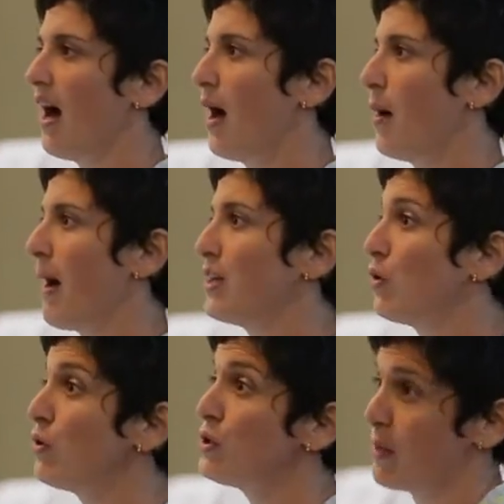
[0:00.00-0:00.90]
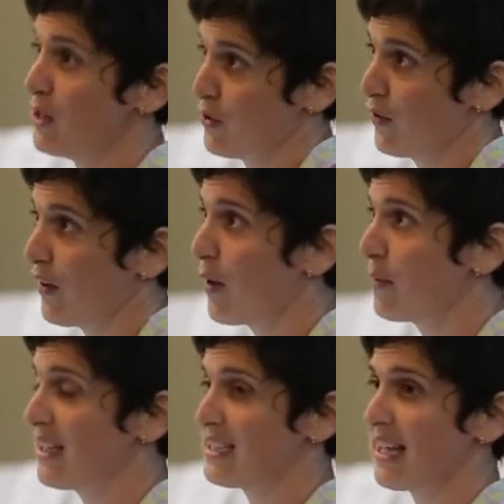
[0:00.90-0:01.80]
Um, I don't use pastry flour
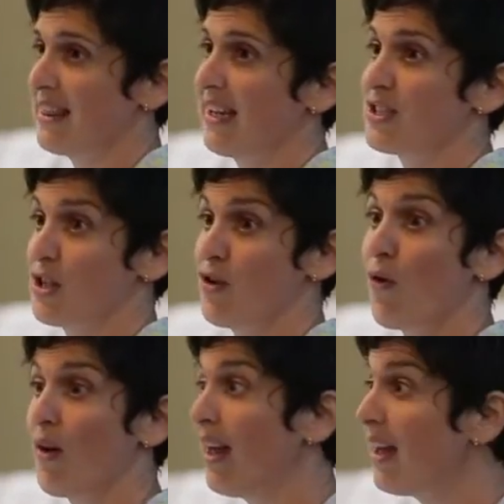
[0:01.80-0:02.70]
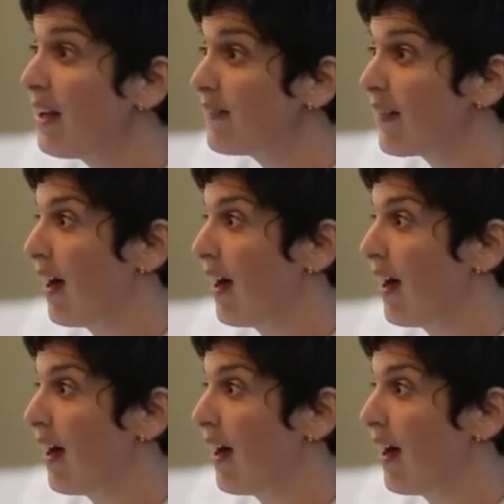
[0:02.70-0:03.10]
because I think it's annoying.